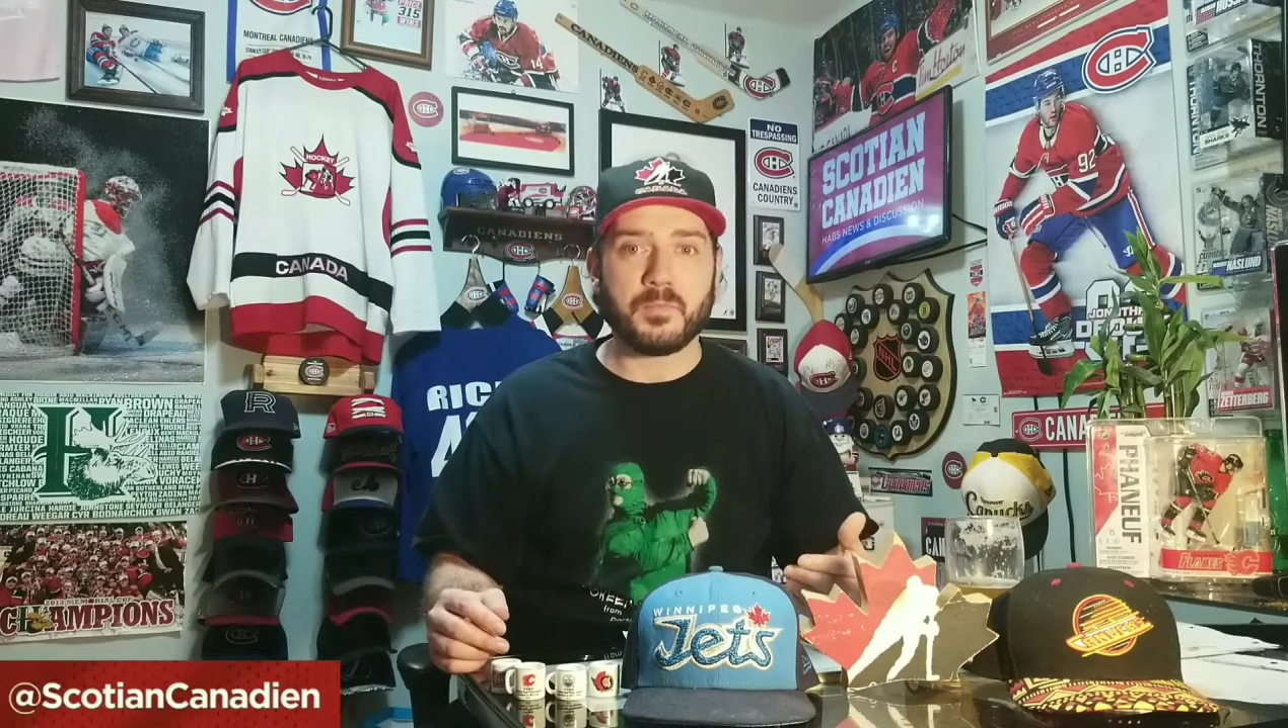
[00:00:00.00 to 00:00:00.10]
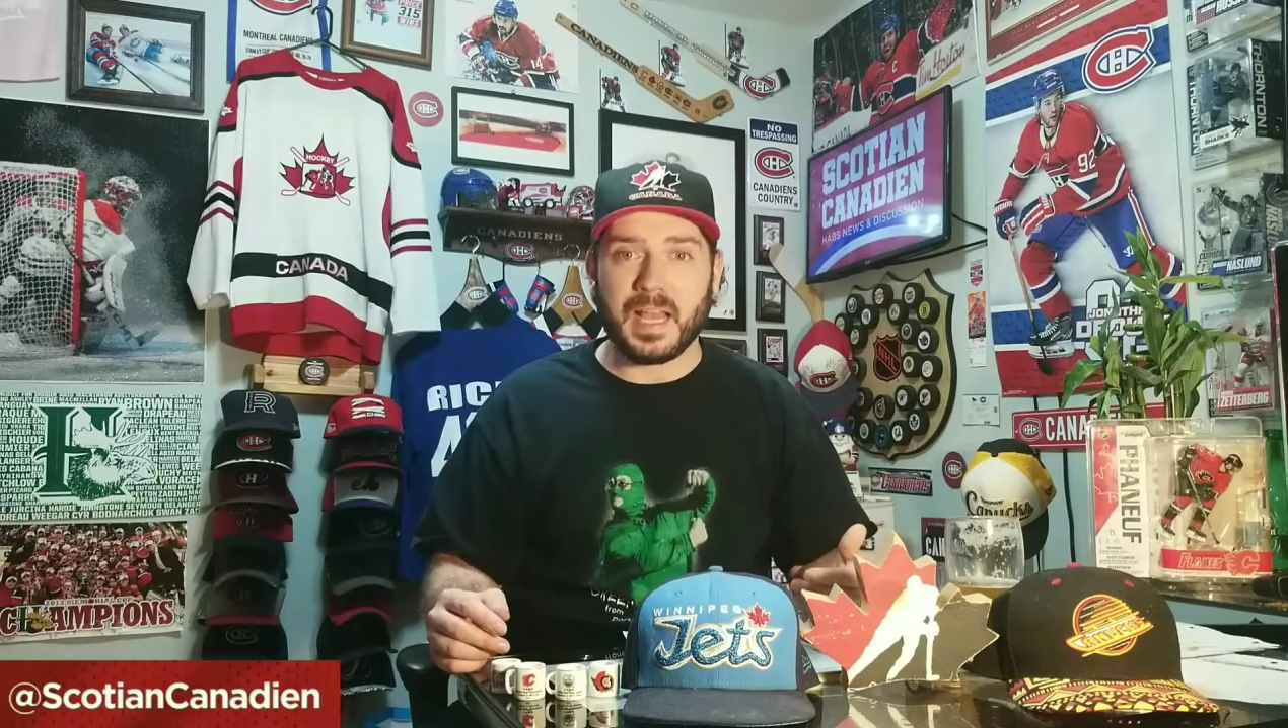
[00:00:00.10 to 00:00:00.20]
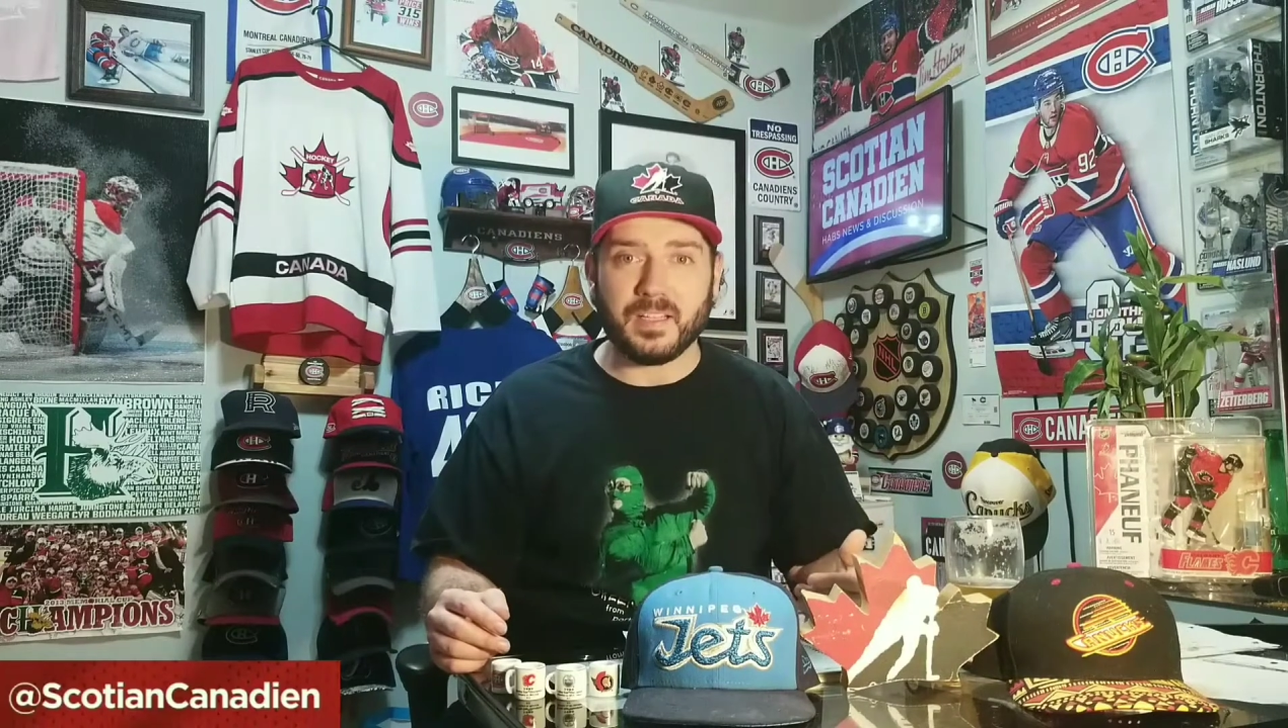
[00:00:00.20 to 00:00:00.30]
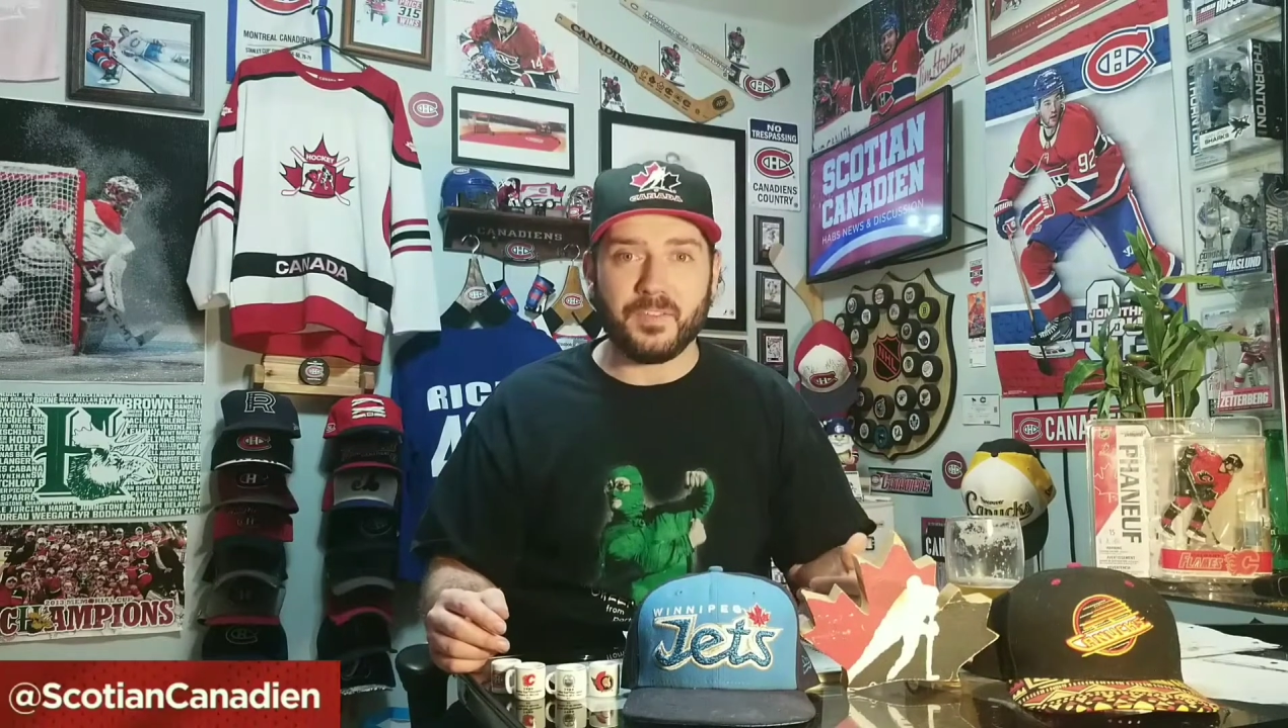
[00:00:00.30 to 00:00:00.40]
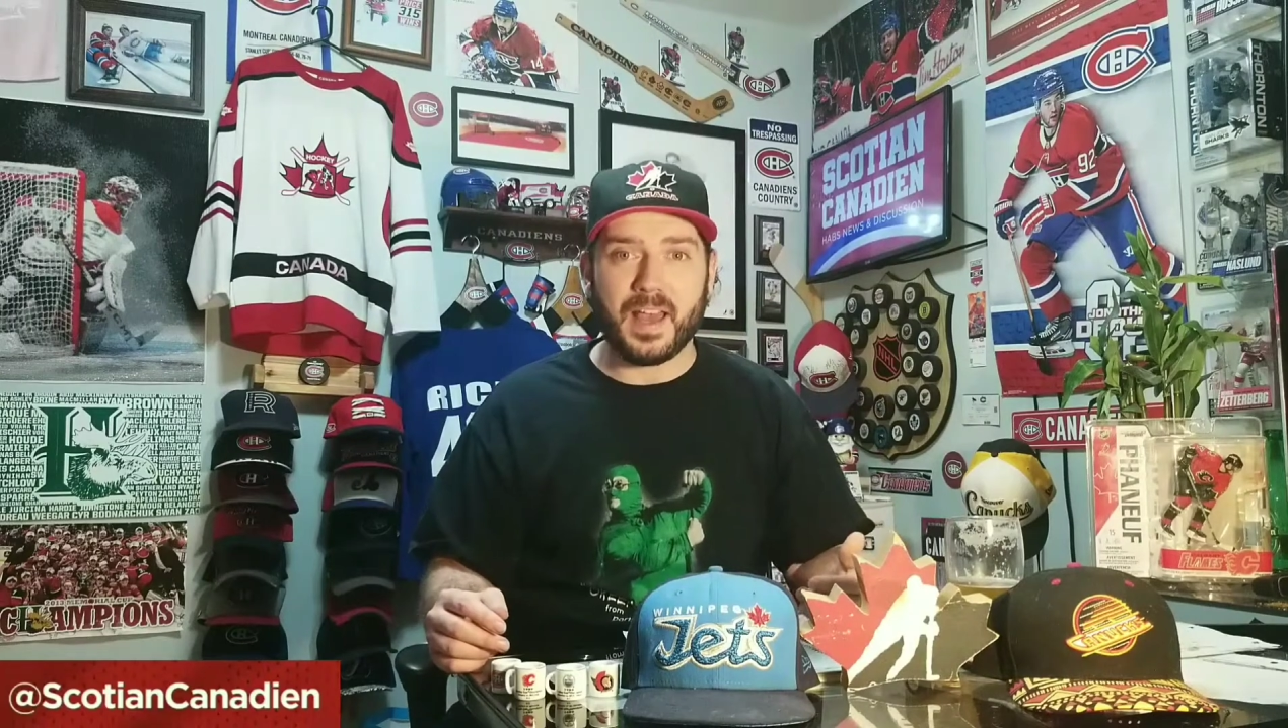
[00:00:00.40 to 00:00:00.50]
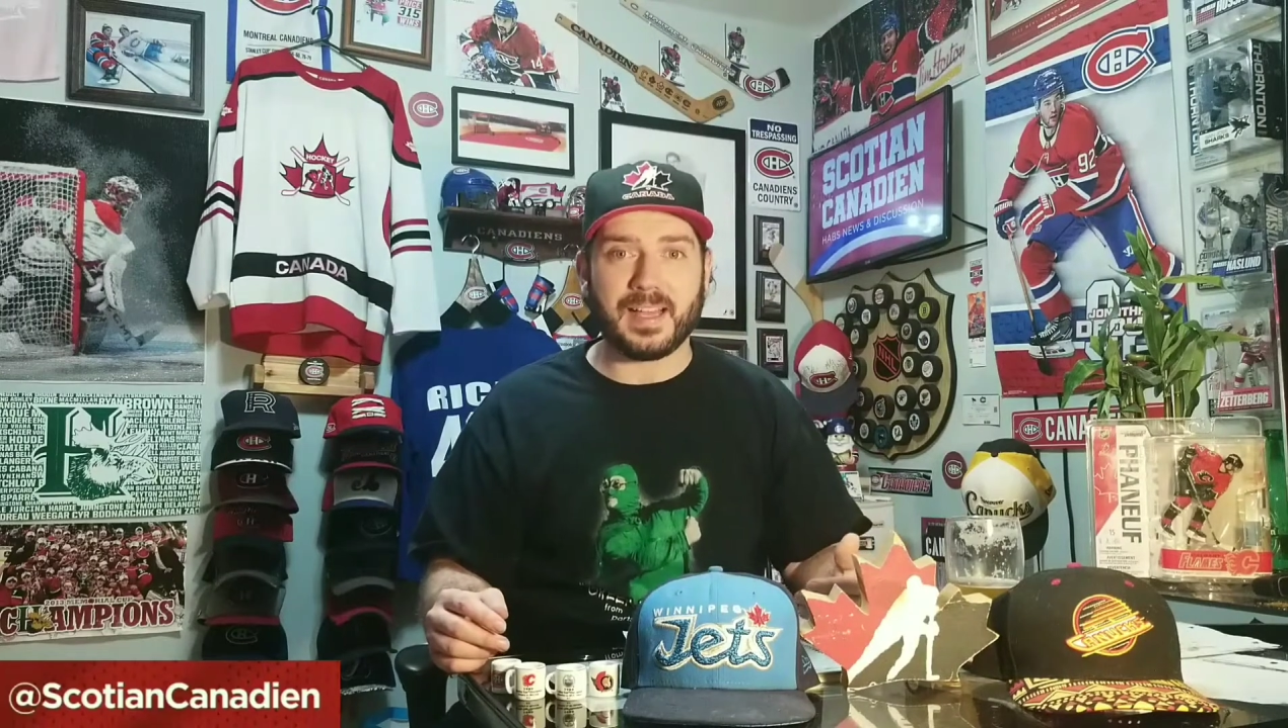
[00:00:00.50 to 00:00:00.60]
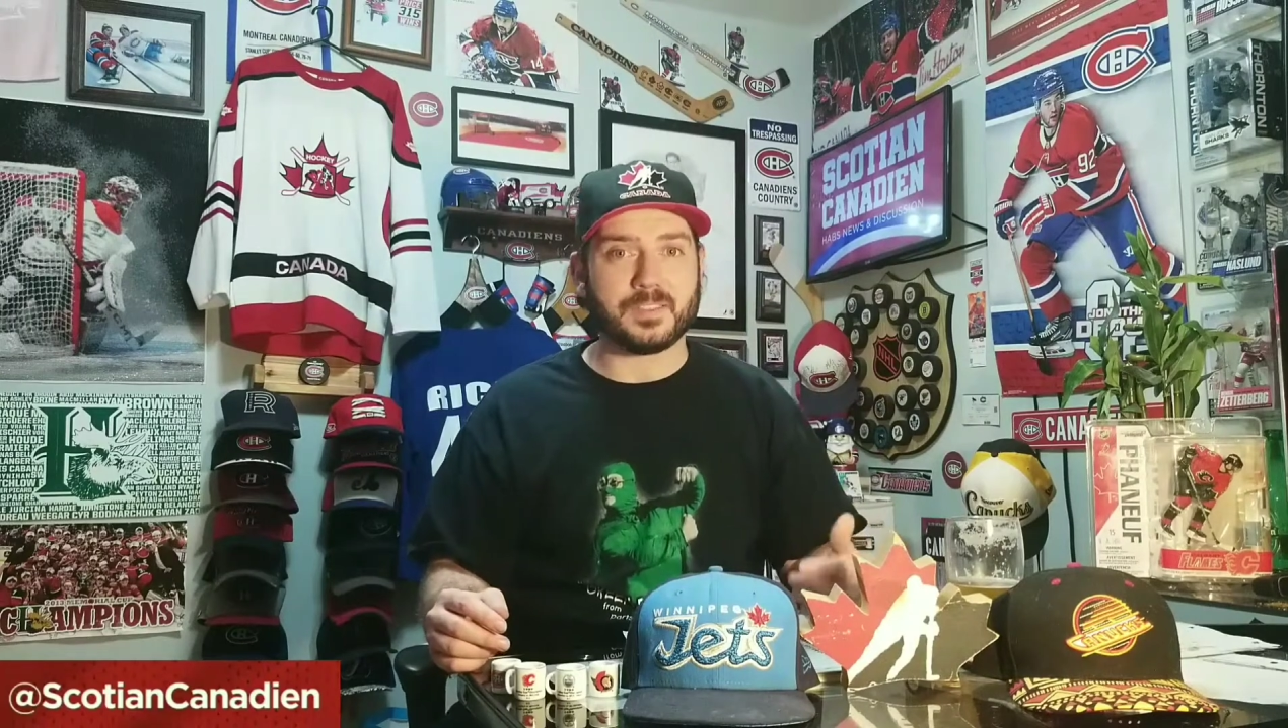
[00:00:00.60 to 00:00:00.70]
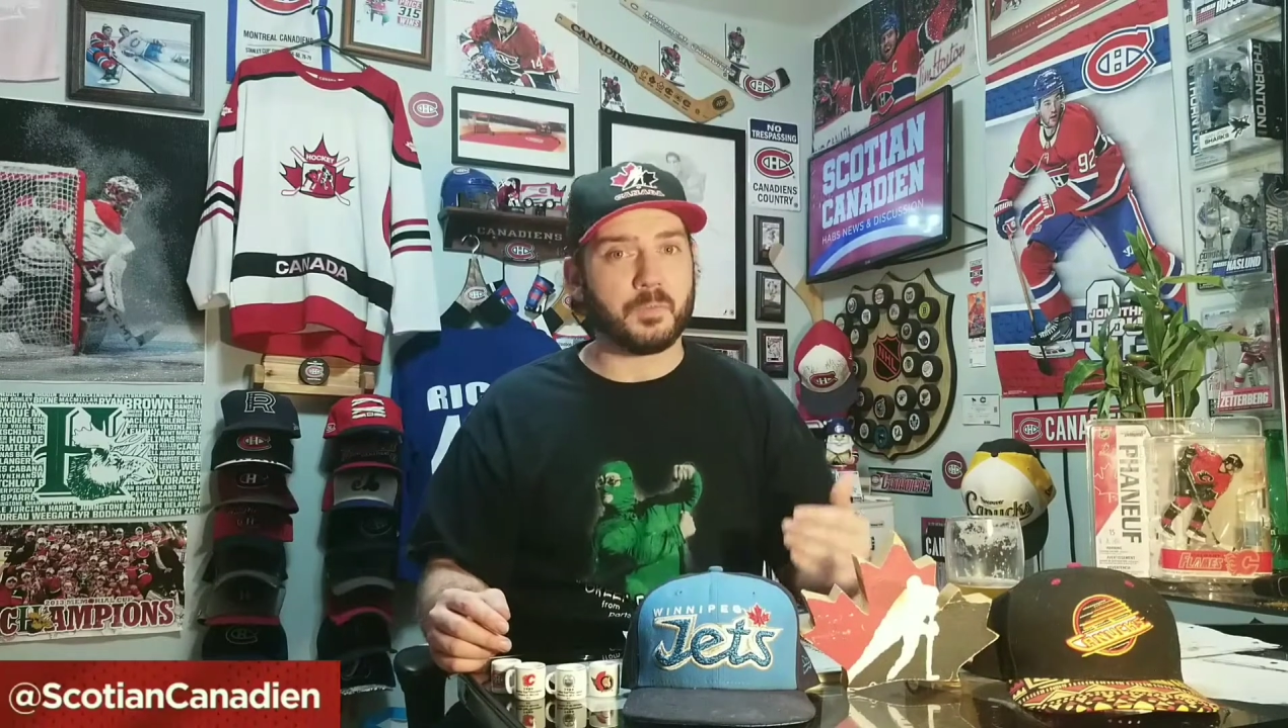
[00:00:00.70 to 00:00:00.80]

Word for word: from Halifax,